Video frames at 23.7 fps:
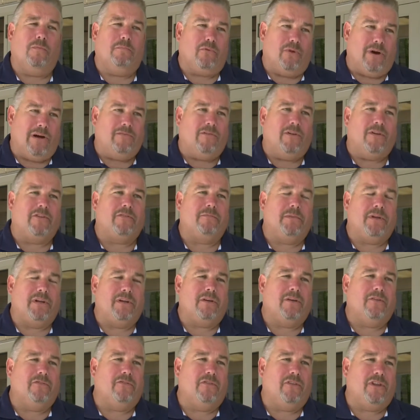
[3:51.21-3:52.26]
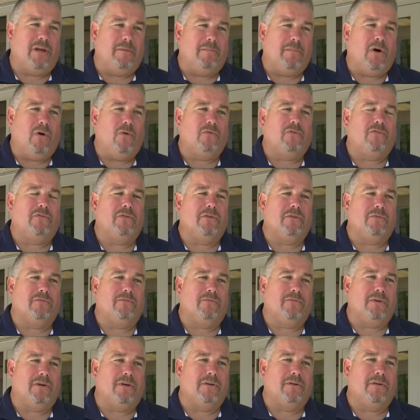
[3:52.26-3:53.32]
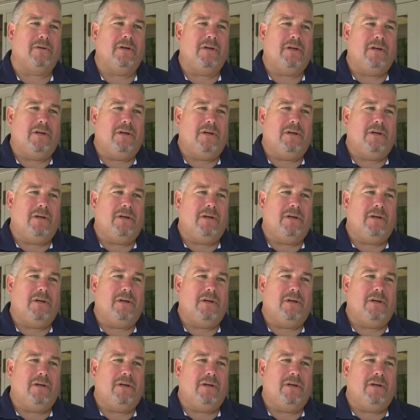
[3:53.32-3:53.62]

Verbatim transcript: prevalent because of the amount of